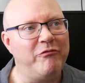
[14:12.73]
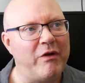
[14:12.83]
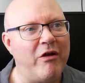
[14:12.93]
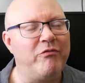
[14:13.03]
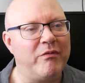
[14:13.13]

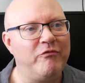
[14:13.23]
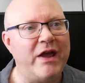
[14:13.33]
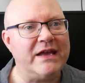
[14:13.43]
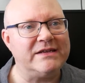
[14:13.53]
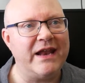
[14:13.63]
I'll
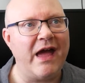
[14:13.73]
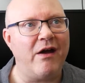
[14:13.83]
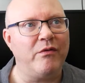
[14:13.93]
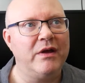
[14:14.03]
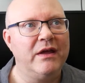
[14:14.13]
raise
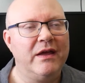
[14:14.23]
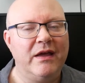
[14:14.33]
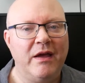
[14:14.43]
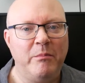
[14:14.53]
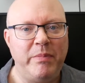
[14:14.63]
now,
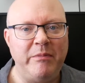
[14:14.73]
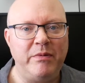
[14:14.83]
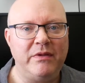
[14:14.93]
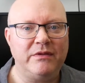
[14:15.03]
people